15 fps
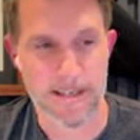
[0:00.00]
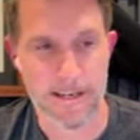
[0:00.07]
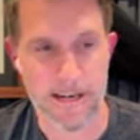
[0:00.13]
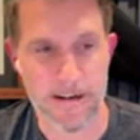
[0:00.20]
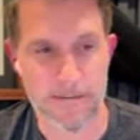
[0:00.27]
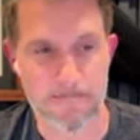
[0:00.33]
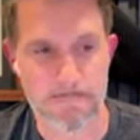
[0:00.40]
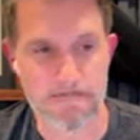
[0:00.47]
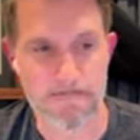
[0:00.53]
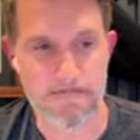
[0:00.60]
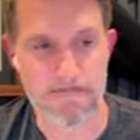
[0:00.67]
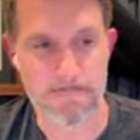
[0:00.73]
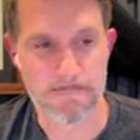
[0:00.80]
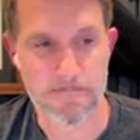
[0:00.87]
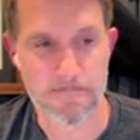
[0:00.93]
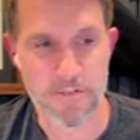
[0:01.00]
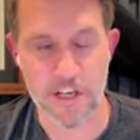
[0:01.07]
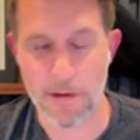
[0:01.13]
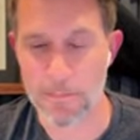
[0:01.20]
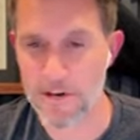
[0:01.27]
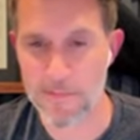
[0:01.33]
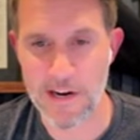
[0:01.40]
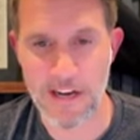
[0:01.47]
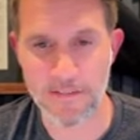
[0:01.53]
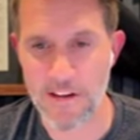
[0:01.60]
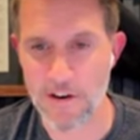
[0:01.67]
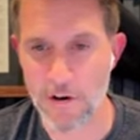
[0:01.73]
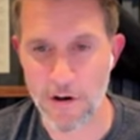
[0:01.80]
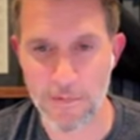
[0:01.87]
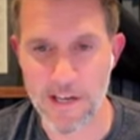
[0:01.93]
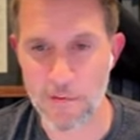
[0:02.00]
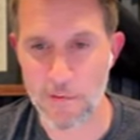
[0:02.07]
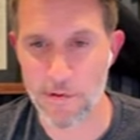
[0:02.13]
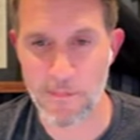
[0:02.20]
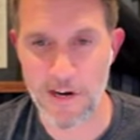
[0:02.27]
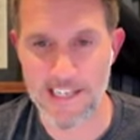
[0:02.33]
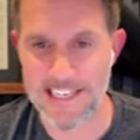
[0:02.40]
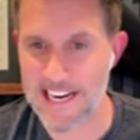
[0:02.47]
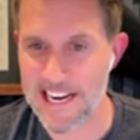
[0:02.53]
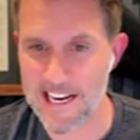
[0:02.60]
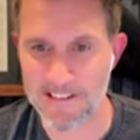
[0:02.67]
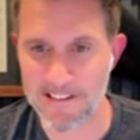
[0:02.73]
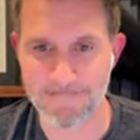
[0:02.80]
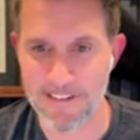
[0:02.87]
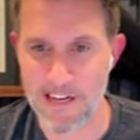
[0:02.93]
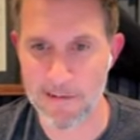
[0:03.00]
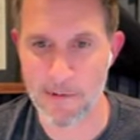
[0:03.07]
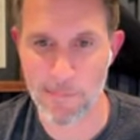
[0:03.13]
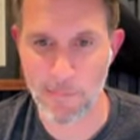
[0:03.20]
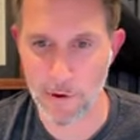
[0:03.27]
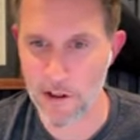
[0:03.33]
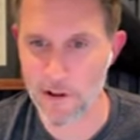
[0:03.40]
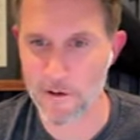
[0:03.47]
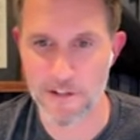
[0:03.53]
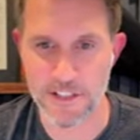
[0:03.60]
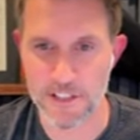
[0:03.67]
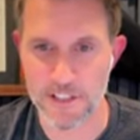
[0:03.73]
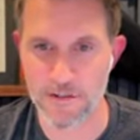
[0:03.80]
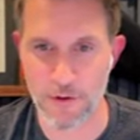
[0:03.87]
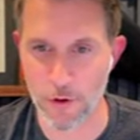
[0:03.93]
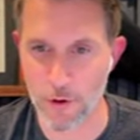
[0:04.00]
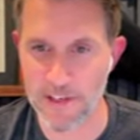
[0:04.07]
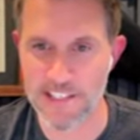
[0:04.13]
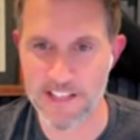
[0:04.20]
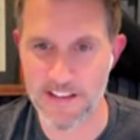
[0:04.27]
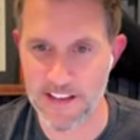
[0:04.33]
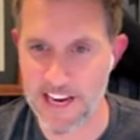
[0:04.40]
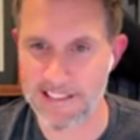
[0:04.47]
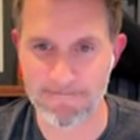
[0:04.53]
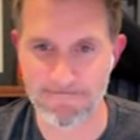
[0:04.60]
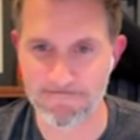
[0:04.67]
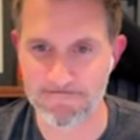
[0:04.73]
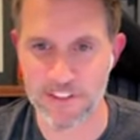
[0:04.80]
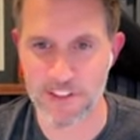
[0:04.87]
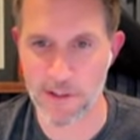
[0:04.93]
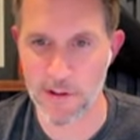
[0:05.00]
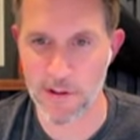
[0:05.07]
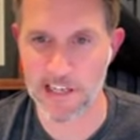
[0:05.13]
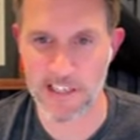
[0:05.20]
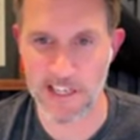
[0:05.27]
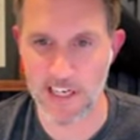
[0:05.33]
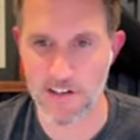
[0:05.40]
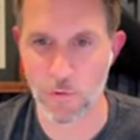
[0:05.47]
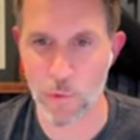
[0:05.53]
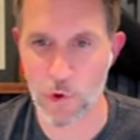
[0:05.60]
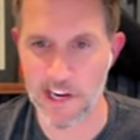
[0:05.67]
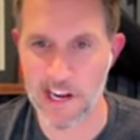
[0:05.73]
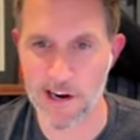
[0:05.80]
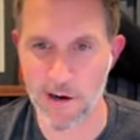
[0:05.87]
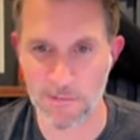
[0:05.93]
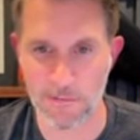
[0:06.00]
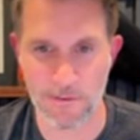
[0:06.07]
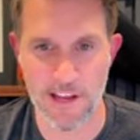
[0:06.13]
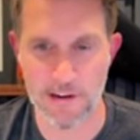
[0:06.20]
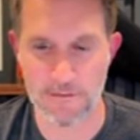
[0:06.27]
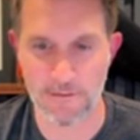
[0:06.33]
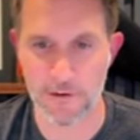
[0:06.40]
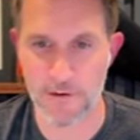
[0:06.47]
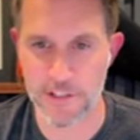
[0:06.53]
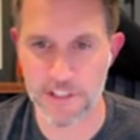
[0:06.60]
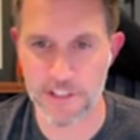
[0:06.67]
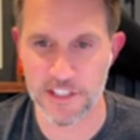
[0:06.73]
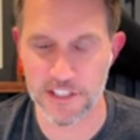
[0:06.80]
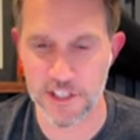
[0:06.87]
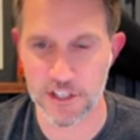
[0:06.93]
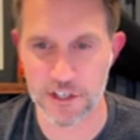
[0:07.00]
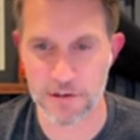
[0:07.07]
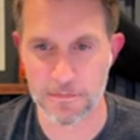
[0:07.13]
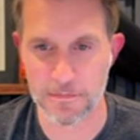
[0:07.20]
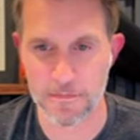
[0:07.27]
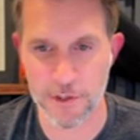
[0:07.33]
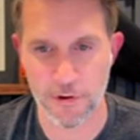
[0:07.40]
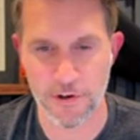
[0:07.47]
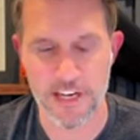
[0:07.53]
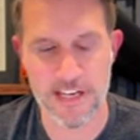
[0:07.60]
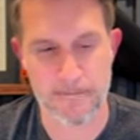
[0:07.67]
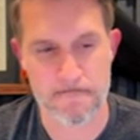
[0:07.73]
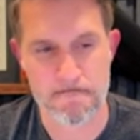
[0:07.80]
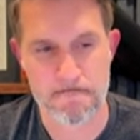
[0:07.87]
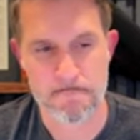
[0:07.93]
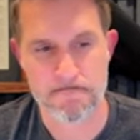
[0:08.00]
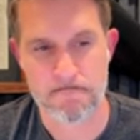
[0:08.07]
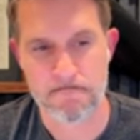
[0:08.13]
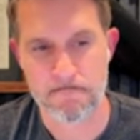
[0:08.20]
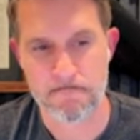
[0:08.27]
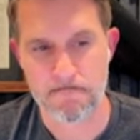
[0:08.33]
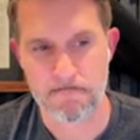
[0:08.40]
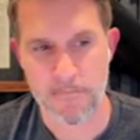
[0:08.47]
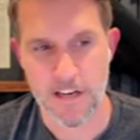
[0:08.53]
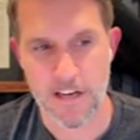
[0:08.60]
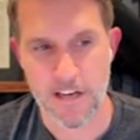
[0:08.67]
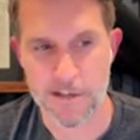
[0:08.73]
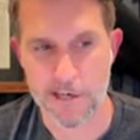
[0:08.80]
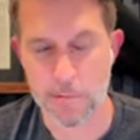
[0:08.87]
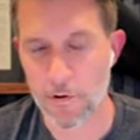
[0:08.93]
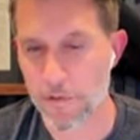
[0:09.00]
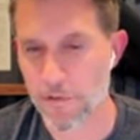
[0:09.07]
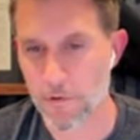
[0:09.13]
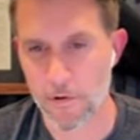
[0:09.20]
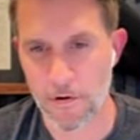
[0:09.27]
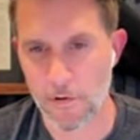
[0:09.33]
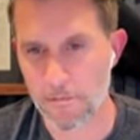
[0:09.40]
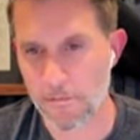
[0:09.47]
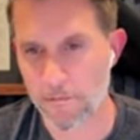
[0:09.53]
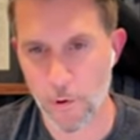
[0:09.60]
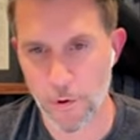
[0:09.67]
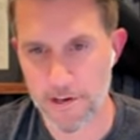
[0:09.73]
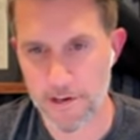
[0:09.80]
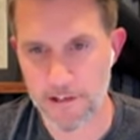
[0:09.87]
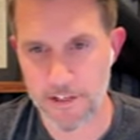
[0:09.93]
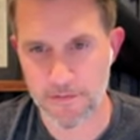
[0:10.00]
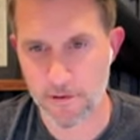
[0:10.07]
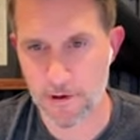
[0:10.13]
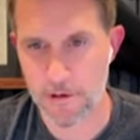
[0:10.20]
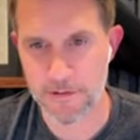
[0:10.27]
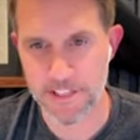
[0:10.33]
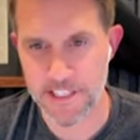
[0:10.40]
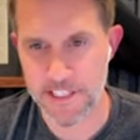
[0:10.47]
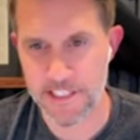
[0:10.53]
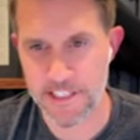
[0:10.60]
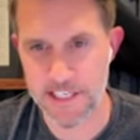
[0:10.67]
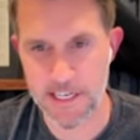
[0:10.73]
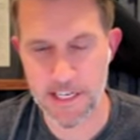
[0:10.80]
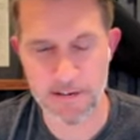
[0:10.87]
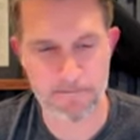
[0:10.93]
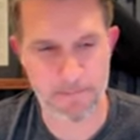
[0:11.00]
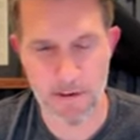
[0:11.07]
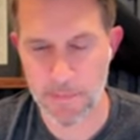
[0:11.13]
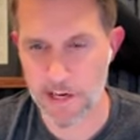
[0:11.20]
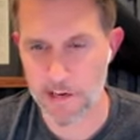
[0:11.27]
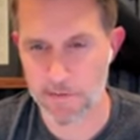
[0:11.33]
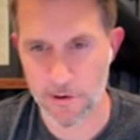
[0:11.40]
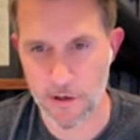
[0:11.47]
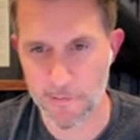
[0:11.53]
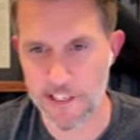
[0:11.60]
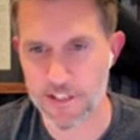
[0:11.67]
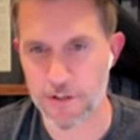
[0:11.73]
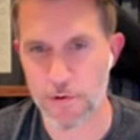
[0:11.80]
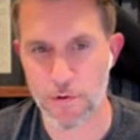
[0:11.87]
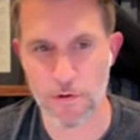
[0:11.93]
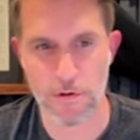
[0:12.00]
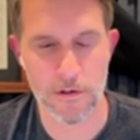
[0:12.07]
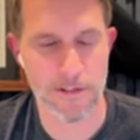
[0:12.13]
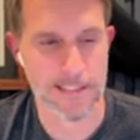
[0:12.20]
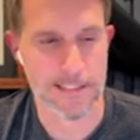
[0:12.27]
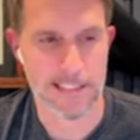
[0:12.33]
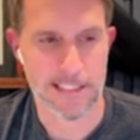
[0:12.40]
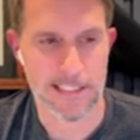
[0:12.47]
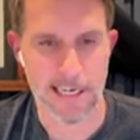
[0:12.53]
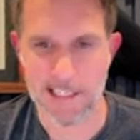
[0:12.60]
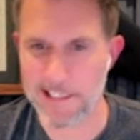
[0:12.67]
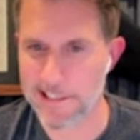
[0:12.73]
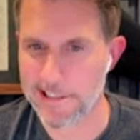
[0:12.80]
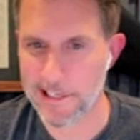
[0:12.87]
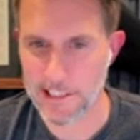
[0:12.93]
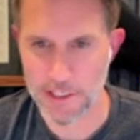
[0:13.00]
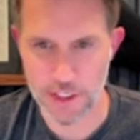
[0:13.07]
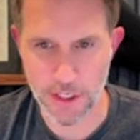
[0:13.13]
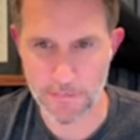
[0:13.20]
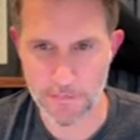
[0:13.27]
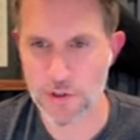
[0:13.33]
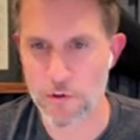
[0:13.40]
Um, something about the Army with my dad and my brothers drew me to that. So that kind of won out for that first decision tree. And then I went through a, four years of ROTC. They paid for all my school. I did like jump